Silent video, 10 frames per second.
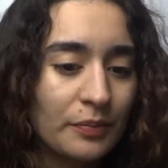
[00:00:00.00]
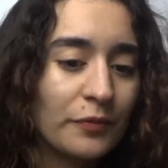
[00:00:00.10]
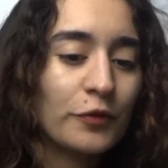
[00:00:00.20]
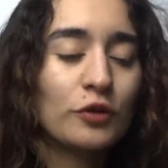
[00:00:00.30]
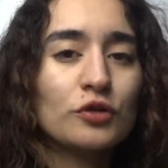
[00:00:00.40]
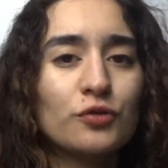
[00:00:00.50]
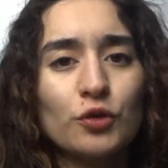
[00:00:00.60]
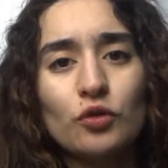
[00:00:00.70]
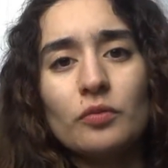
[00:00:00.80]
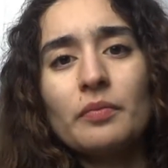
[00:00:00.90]
for those of
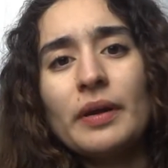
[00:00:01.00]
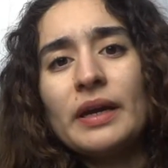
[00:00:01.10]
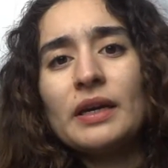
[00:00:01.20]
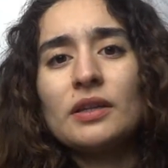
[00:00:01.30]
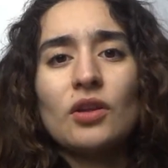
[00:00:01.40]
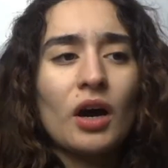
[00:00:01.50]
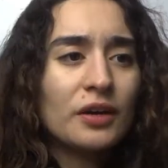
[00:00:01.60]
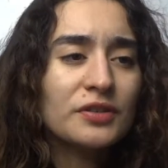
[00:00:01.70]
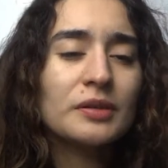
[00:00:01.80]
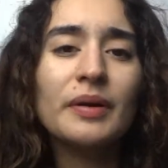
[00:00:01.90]
you who may not
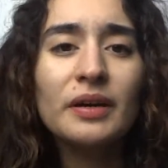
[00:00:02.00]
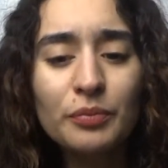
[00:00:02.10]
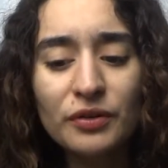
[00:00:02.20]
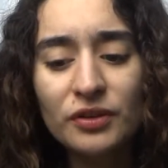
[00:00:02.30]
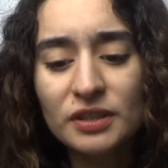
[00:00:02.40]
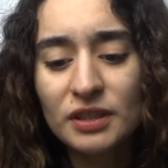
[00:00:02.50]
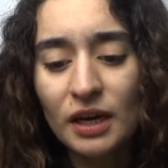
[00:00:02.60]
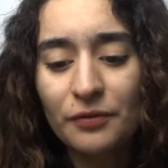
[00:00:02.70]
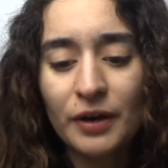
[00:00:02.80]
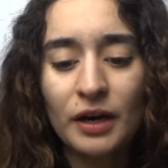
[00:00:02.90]
have seen my previous
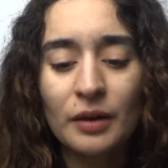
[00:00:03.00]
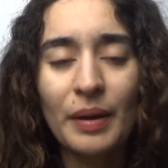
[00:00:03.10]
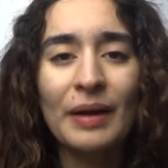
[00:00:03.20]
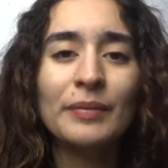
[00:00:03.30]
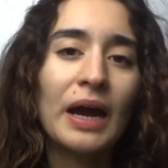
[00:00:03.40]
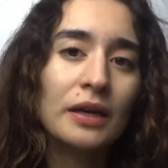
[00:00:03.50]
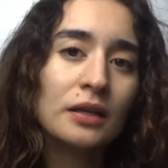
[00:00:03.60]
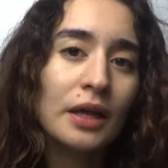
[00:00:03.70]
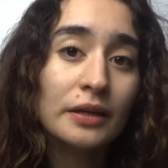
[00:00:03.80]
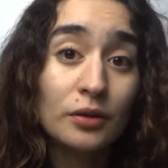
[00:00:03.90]
stuff, I'm kind of
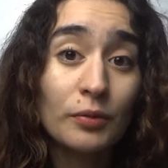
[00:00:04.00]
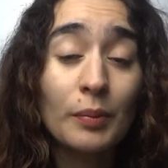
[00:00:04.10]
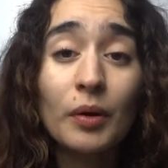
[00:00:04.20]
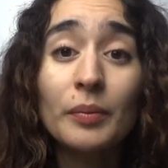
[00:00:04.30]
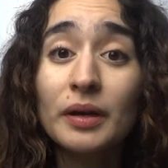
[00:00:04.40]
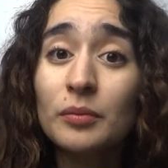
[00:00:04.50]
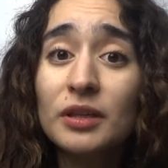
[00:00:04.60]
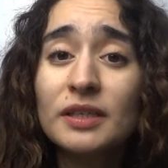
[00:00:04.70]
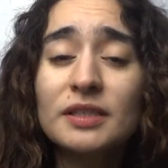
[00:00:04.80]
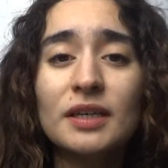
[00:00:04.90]
like the rebel
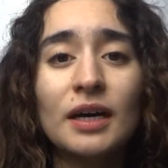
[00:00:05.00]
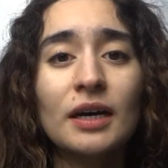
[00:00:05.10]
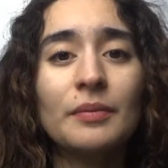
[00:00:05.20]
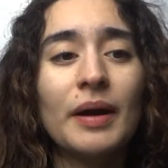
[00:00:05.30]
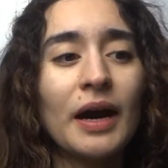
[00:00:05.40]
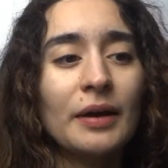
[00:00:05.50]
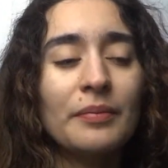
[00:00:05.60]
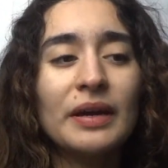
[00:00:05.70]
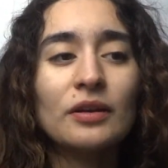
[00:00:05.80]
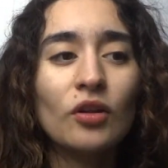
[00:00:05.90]
minimalist. I
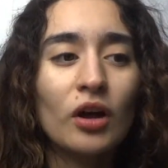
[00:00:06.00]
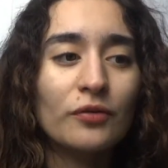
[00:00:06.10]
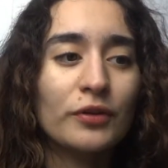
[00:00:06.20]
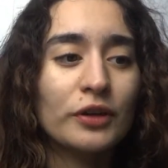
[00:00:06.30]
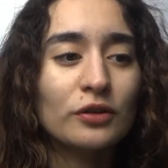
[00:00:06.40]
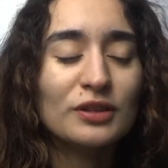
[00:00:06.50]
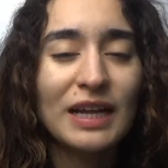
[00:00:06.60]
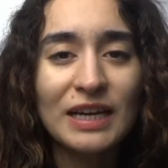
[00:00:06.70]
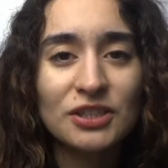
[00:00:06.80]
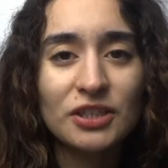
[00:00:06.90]
made a lot of videos
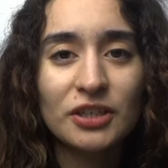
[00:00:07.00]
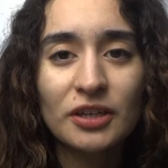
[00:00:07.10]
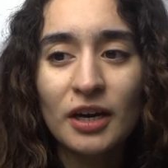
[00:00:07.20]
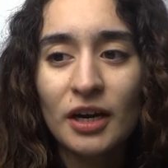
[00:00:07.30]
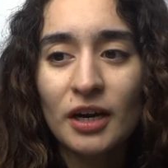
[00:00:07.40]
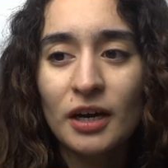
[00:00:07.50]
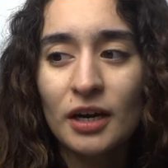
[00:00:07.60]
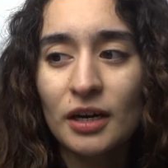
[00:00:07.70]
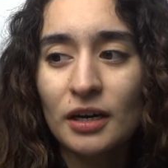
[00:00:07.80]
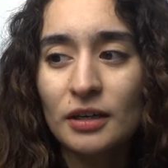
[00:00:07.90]
last year
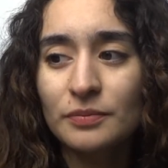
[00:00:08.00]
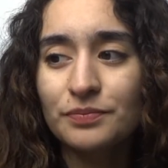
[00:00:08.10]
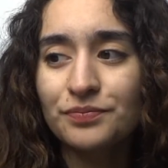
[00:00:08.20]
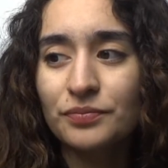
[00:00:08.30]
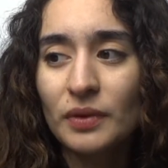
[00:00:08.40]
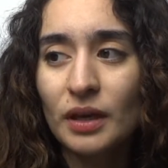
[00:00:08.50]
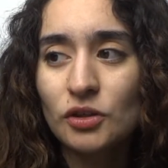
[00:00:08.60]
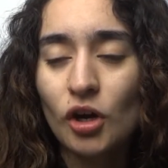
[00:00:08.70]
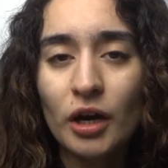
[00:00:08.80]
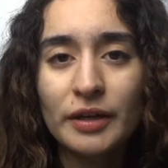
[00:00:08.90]

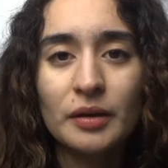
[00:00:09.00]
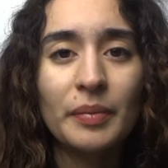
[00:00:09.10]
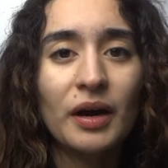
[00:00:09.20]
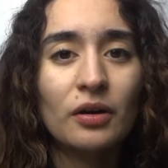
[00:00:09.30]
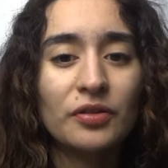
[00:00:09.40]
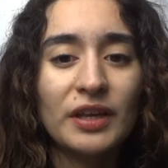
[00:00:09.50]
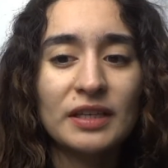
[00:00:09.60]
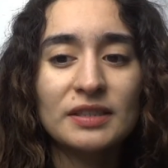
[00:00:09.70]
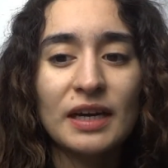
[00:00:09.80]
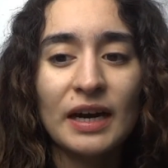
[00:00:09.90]
talking about
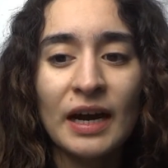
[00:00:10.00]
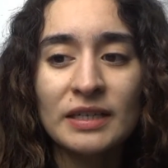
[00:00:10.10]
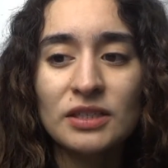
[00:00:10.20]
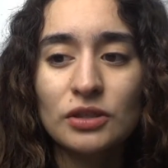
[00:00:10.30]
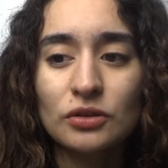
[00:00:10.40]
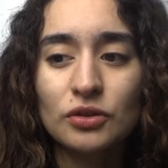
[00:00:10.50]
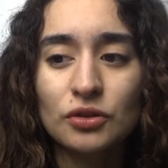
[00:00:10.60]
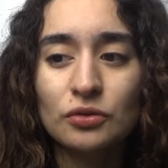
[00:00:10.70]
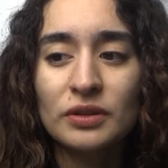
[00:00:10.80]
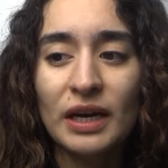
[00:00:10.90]
things that I still
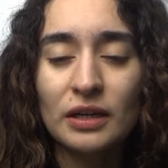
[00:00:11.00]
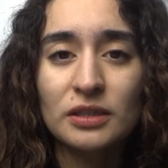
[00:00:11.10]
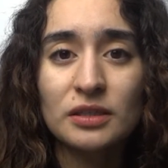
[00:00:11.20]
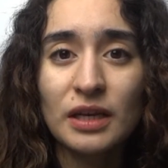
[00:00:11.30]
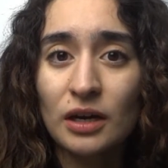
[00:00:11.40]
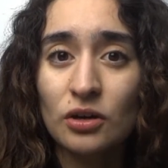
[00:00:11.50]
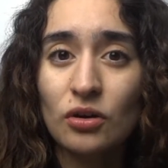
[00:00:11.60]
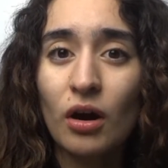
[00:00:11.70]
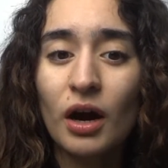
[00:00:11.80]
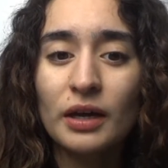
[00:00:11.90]
do that are
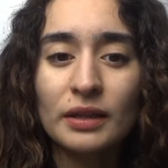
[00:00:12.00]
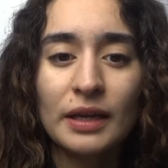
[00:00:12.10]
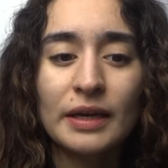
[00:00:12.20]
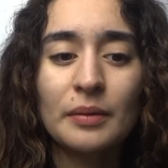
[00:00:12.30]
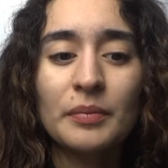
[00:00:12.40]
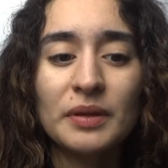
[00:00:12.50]
not like